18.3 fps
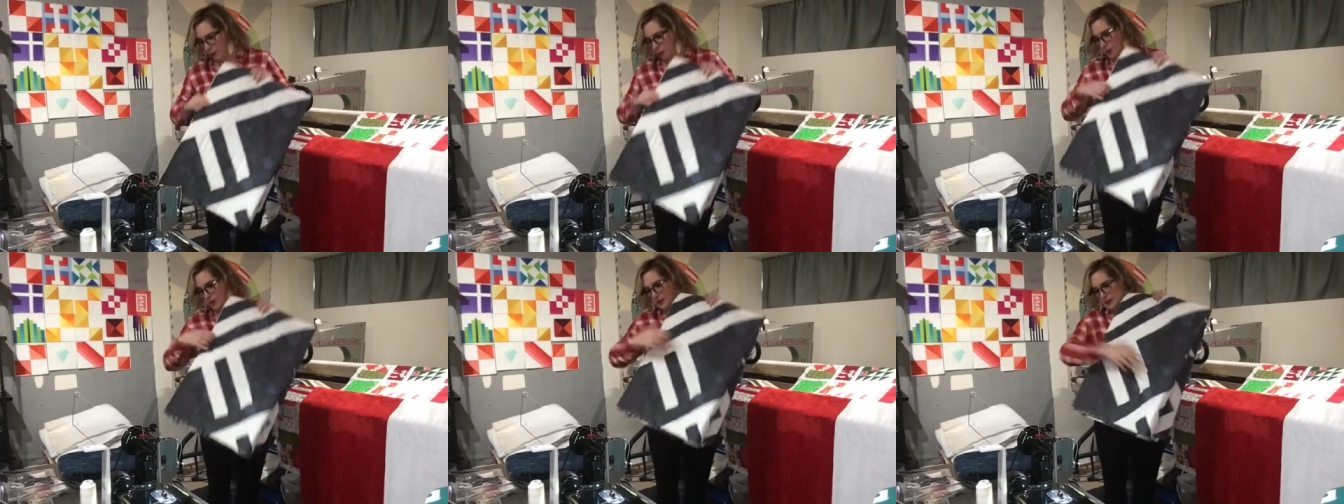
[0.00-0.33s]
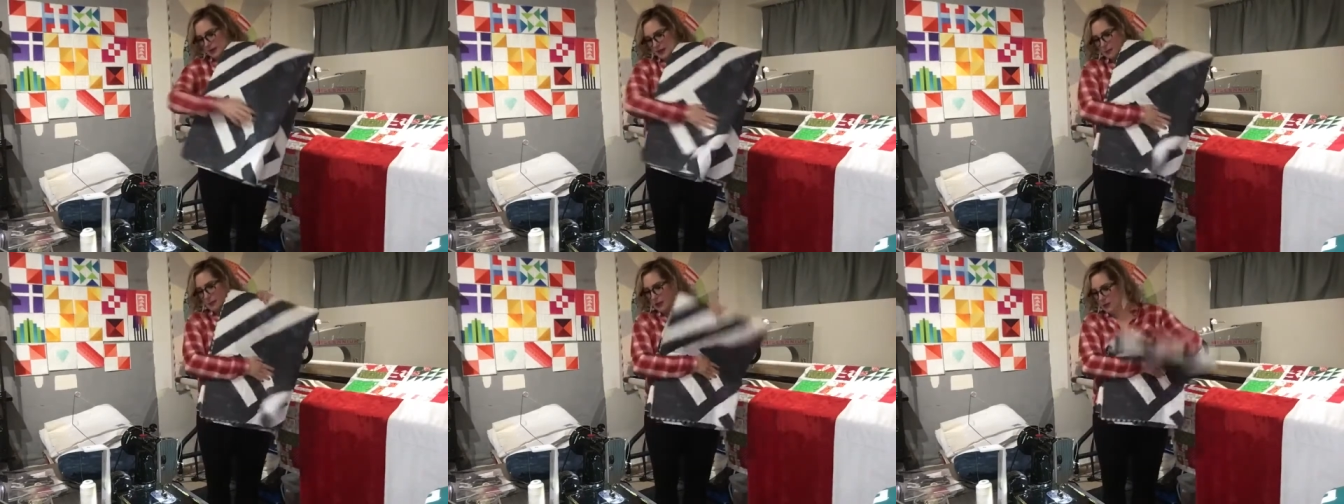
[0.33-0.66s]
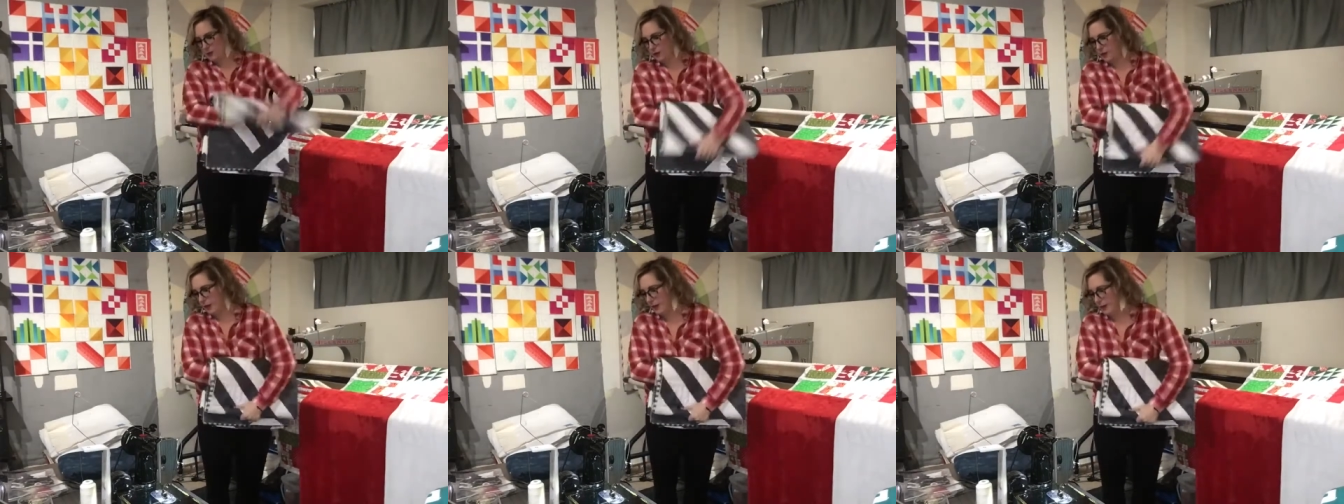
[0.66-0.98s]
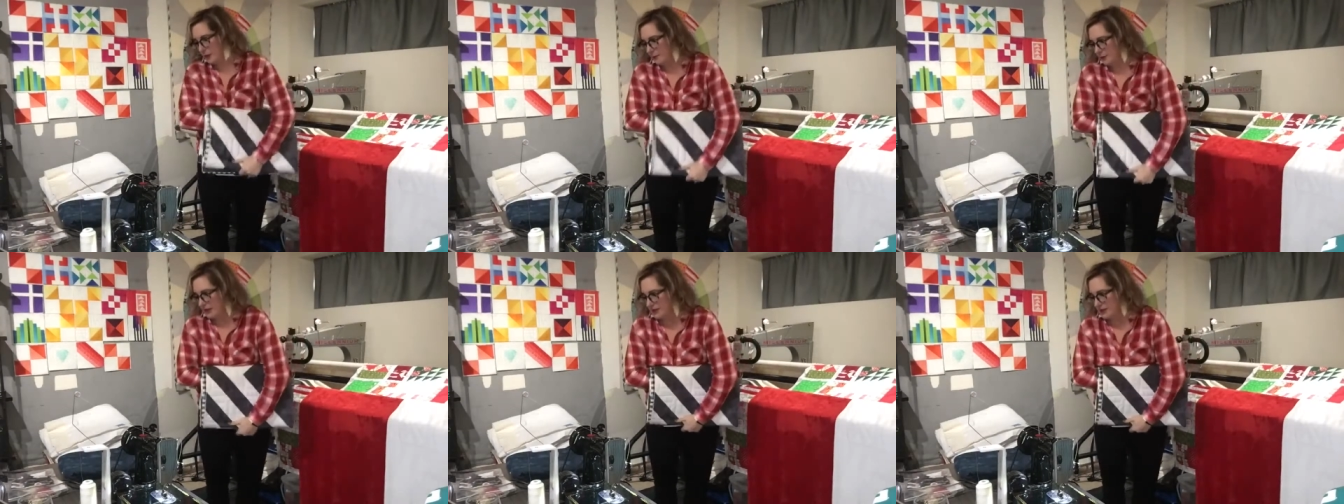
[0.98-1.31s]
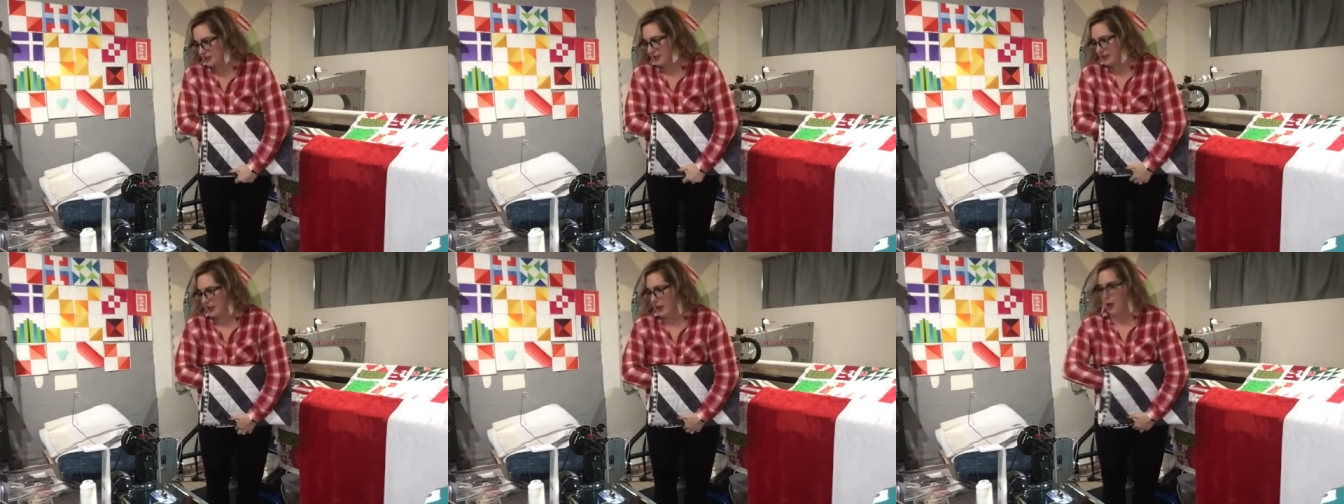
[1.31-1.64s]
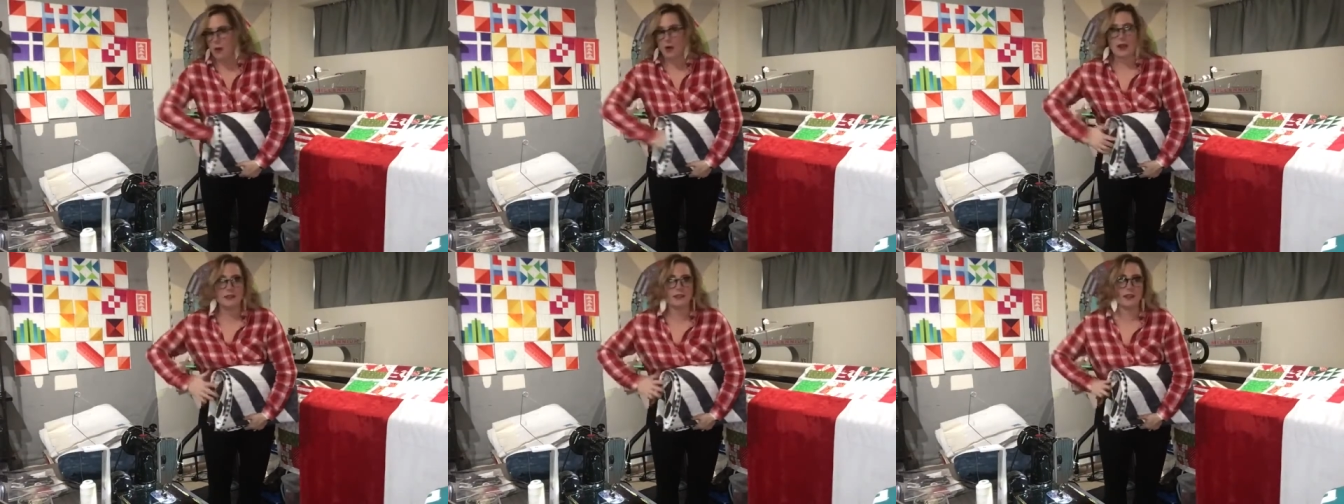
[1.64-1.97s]
one coming for him because he
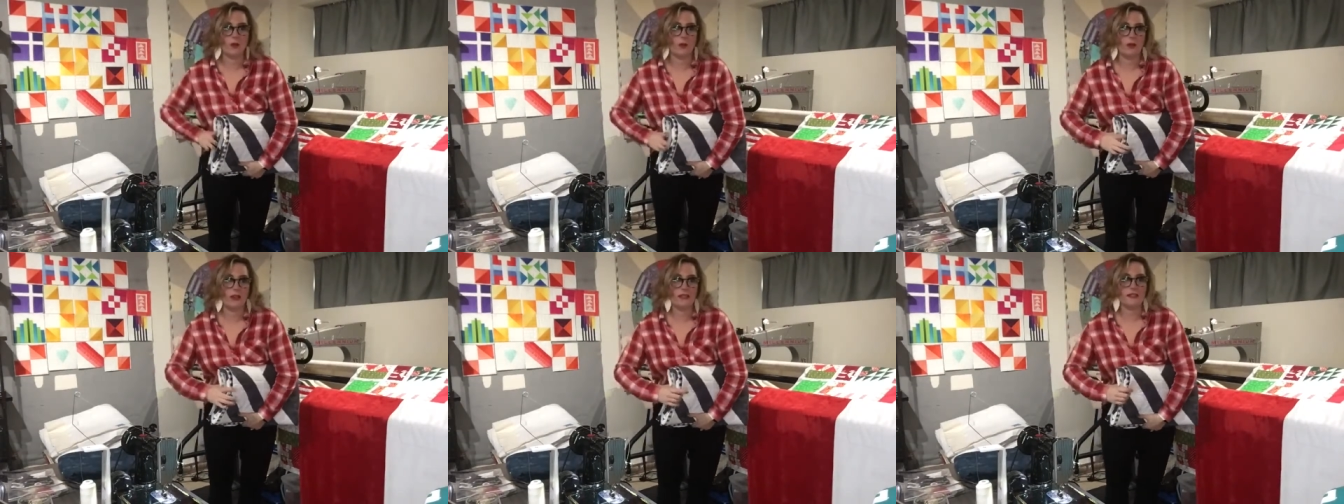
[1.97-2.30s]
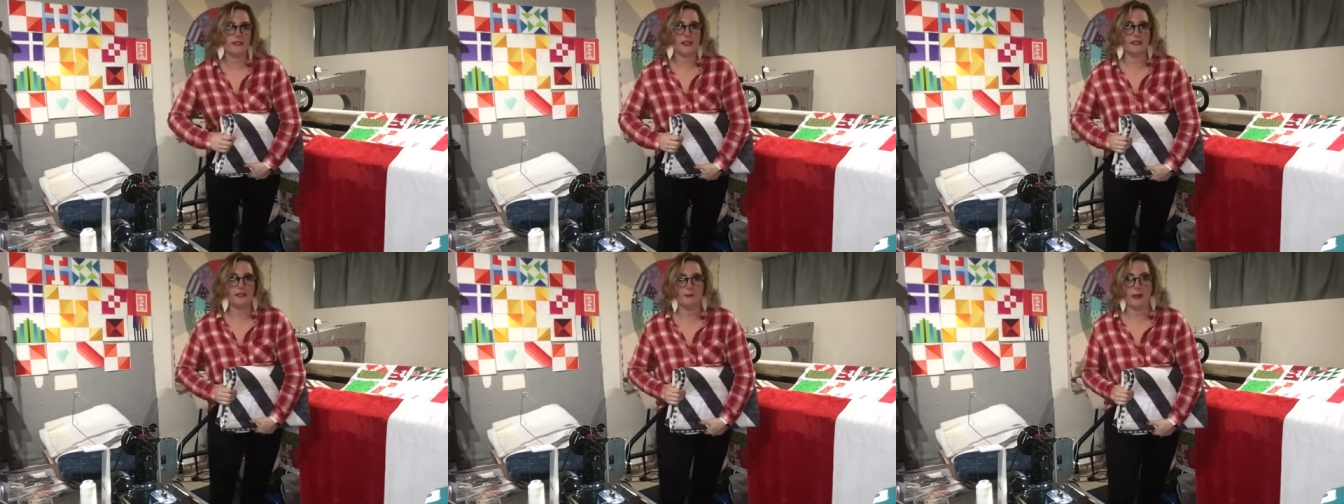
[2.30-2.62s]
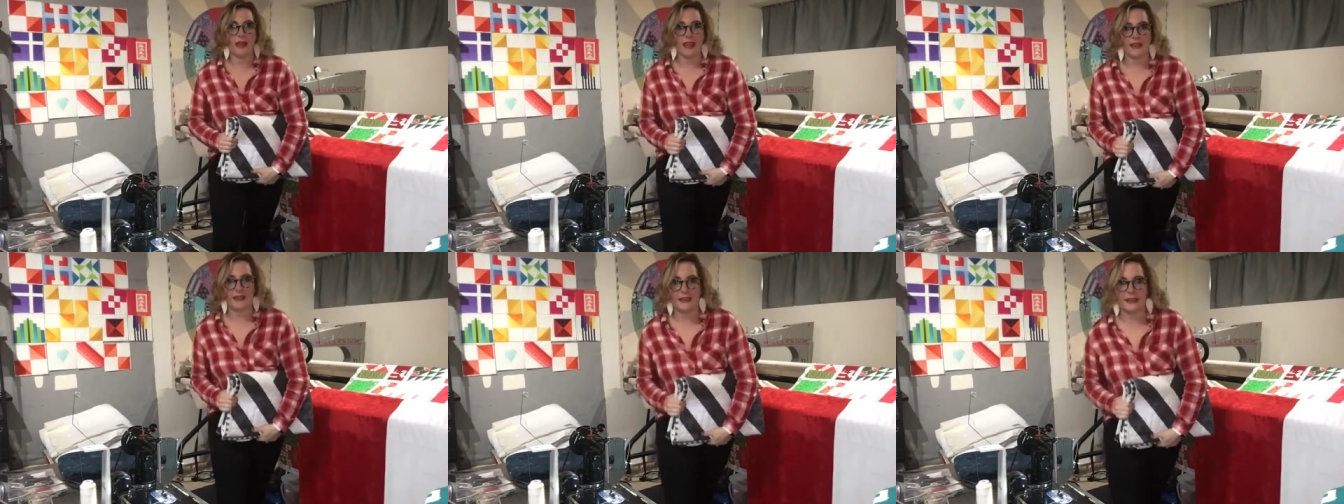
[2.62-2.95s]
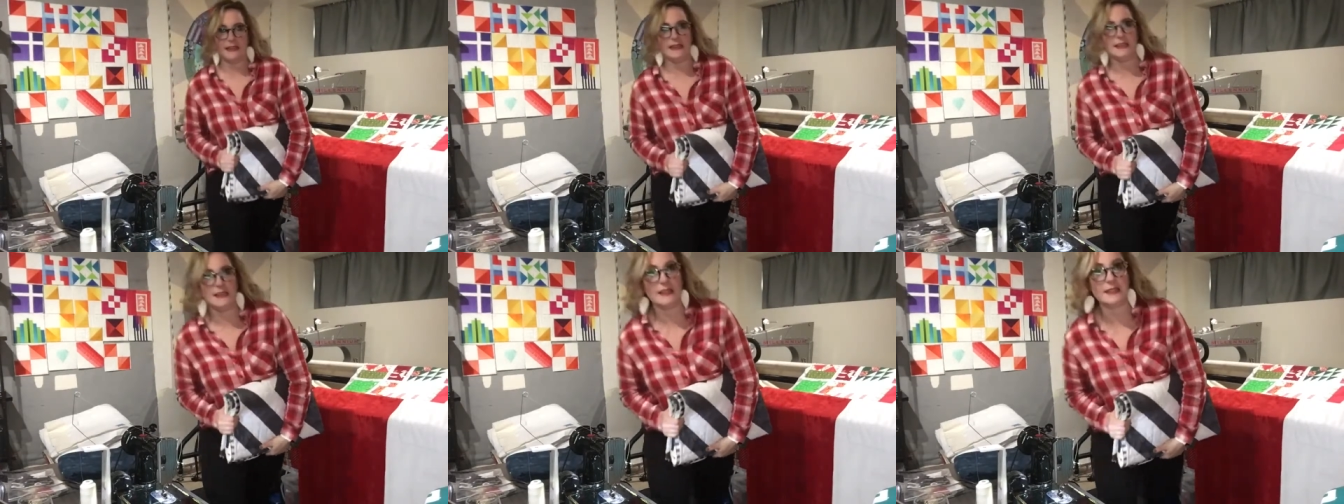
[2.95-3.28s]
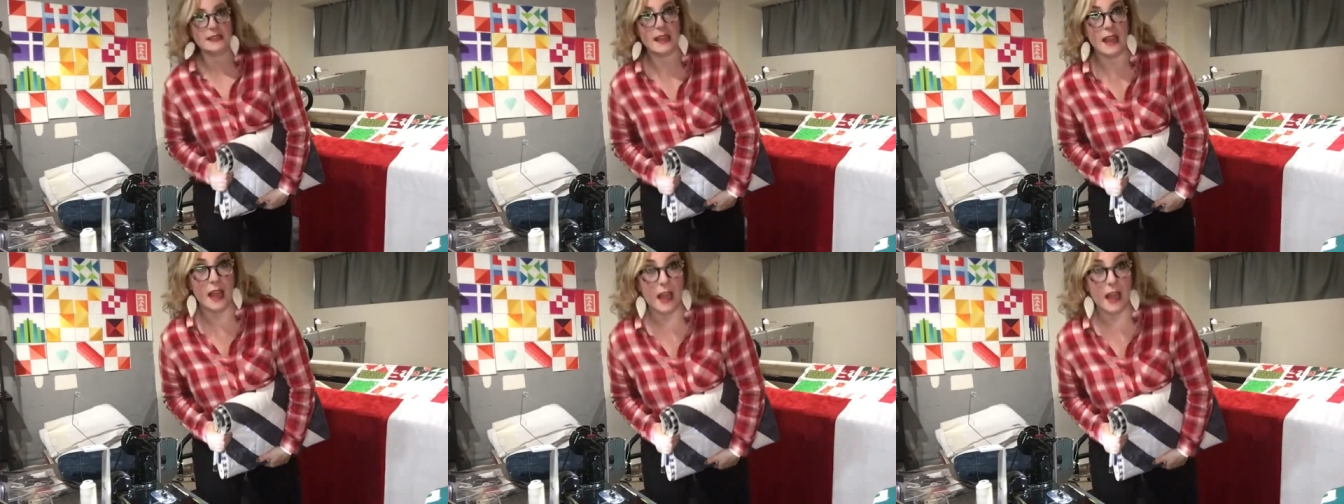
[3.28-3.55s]
now has a queen size bed and he doesn't